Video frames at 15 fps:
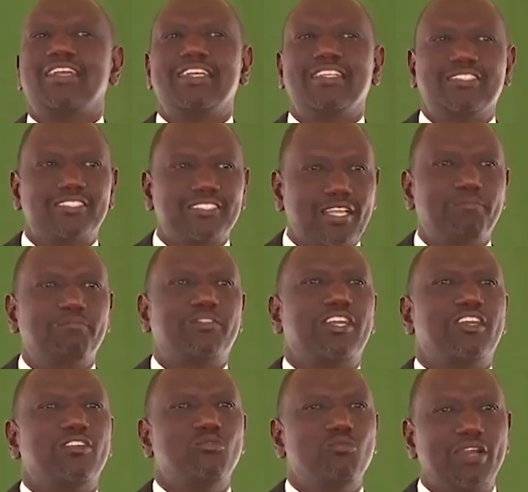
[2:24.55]
is
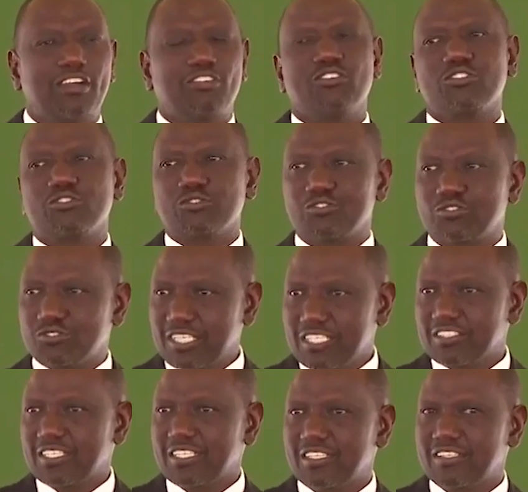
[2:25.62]
something we are going to
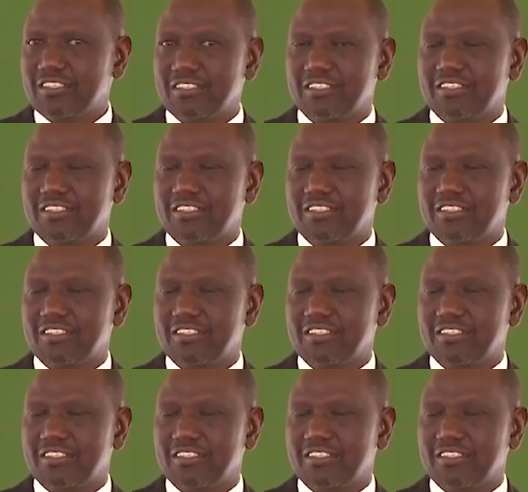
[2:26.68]
strengthen,